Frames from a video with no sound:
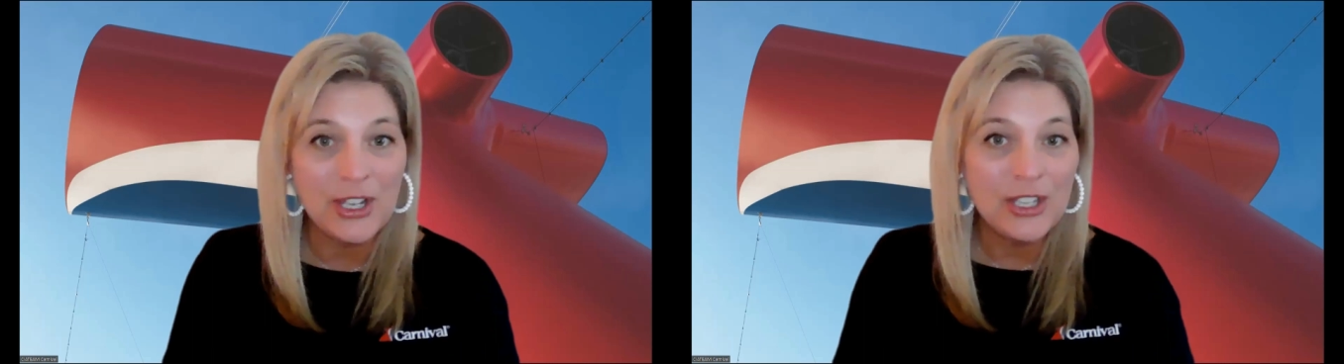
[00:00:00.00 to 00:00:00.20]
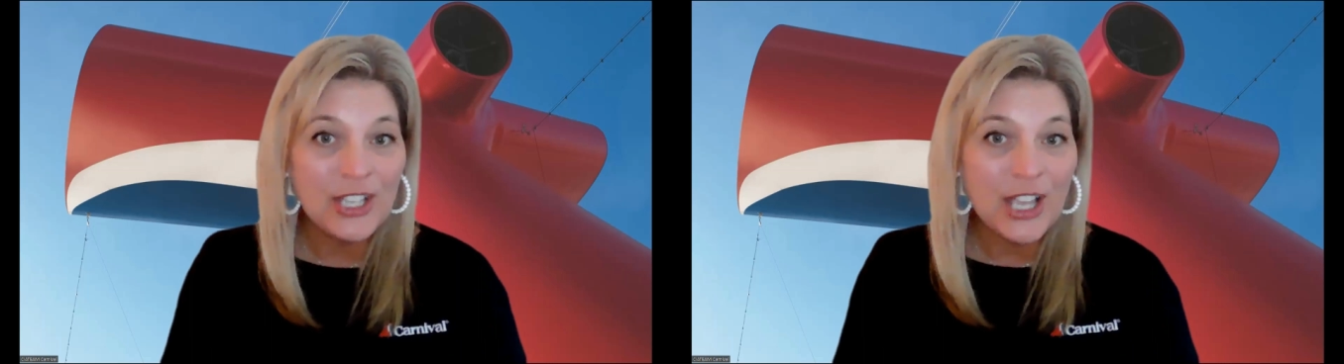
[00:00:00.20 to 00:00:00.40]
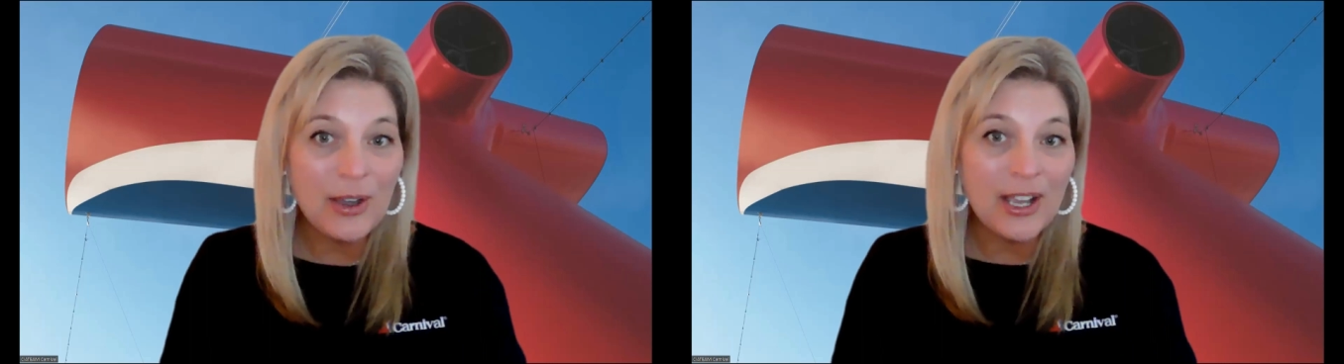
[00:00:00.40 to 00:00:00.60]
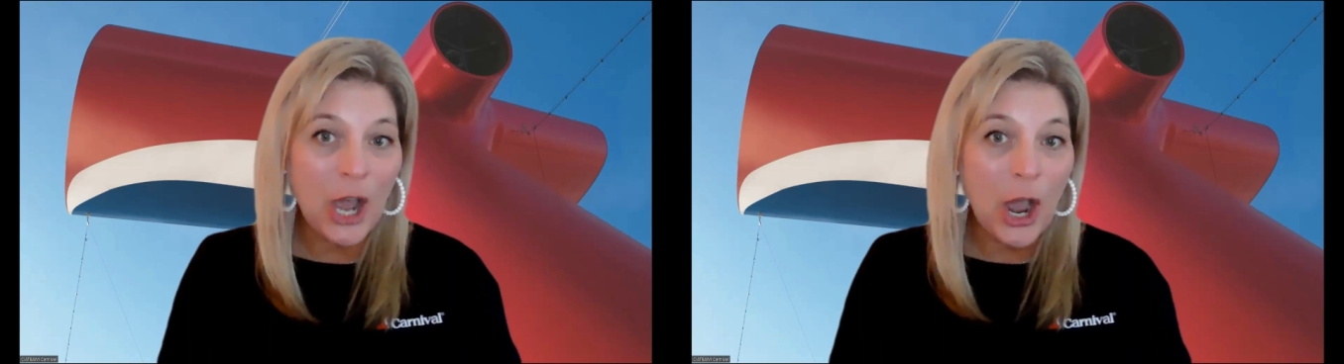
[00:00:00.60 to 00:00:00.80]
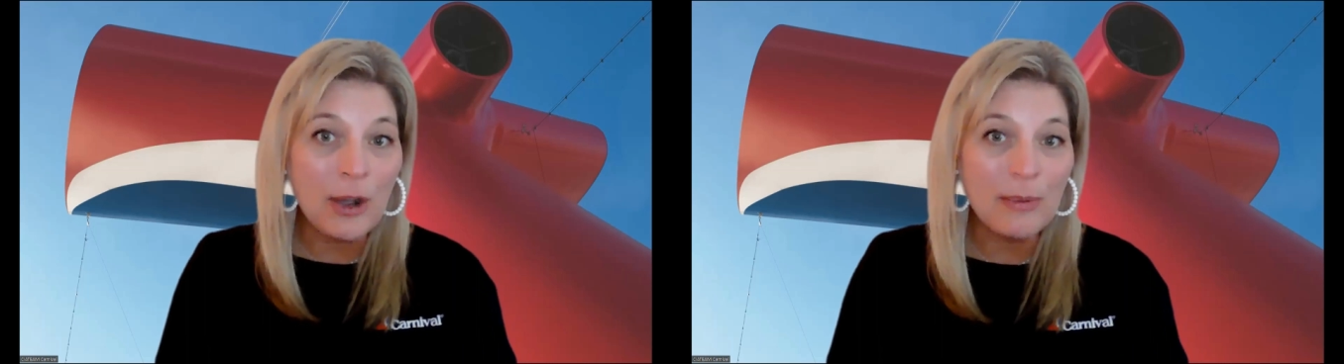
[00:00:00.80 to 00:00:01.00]
So at
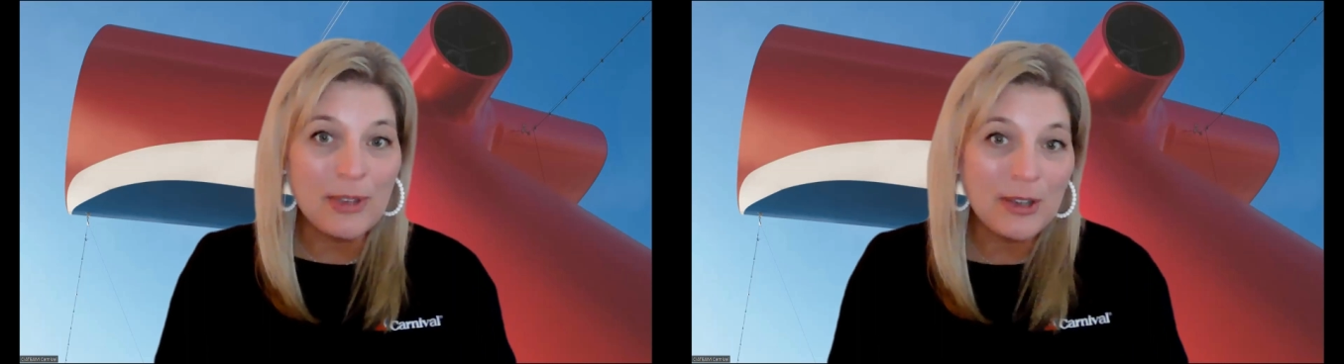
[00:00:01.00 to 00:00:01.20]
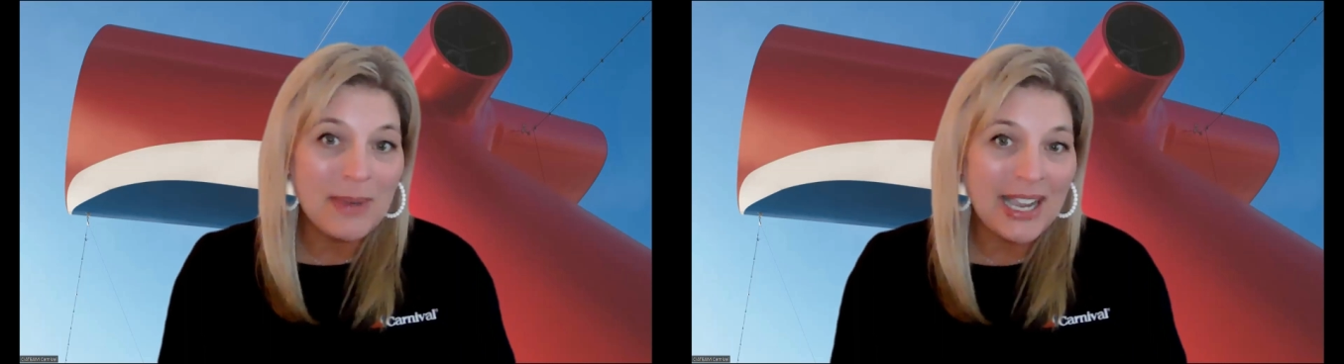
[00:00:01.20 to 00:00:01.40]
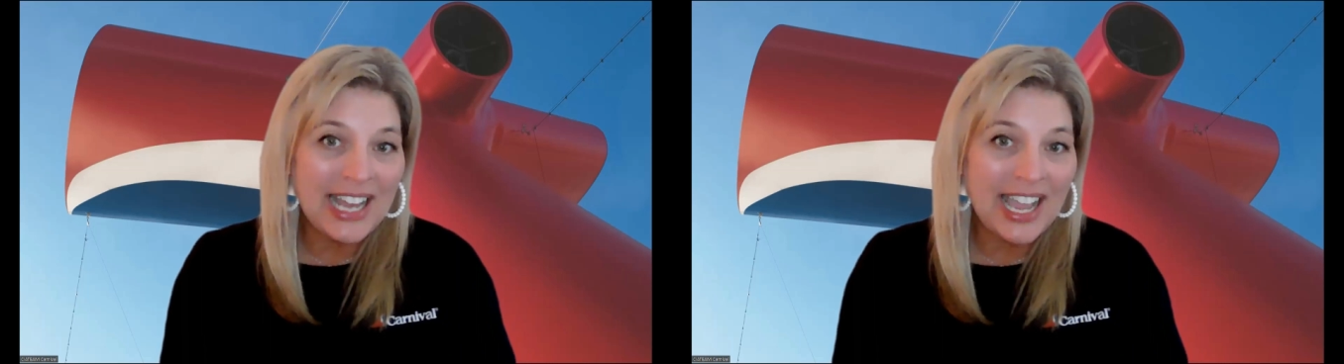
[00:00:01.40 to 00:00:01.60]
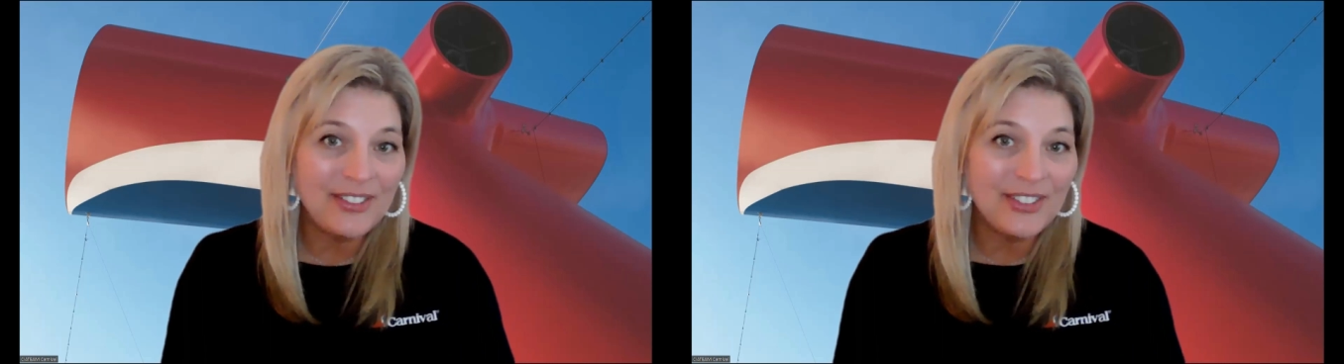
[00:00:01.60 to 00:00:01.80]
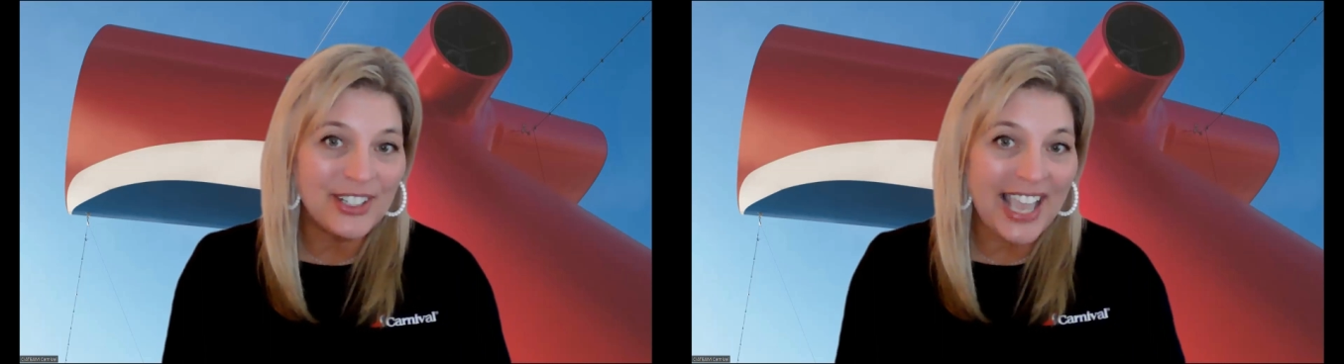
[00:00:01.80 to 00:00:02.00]
home, you might have
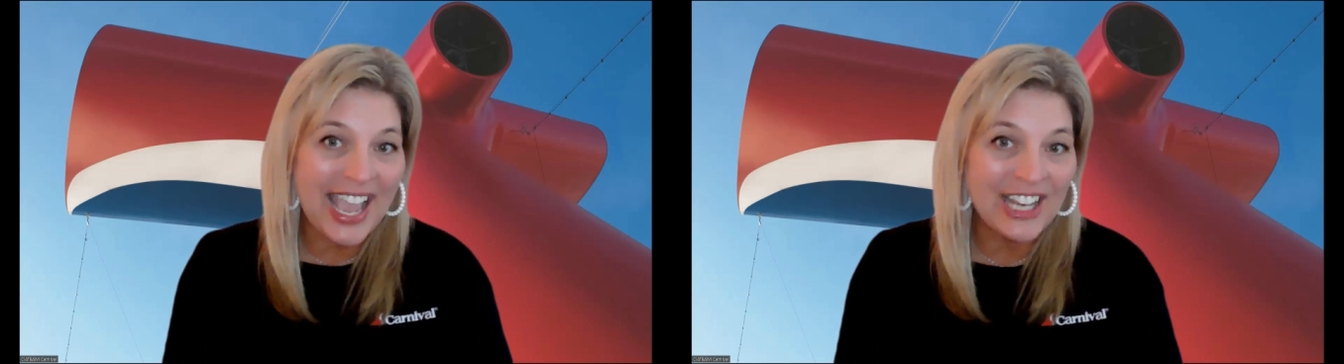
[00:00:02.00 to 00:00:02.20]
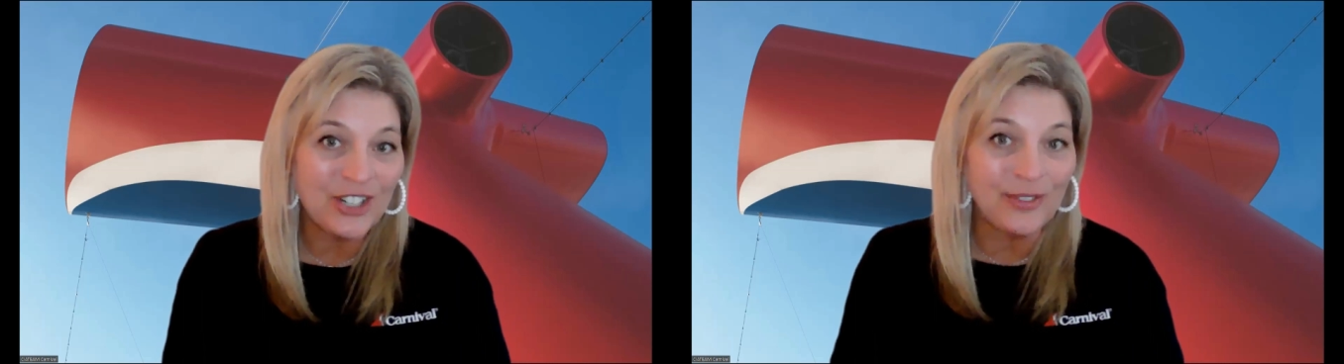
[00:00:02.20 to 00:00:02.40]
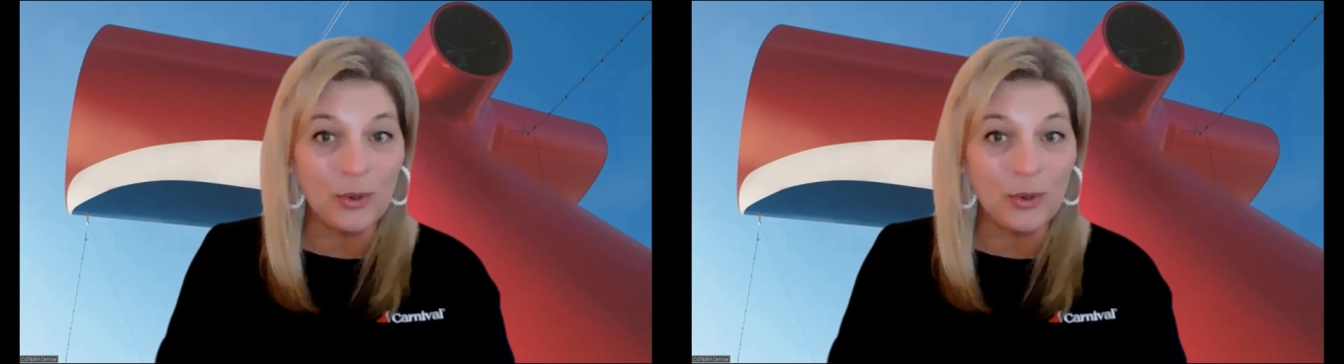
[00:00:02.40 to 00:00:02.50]
your cache of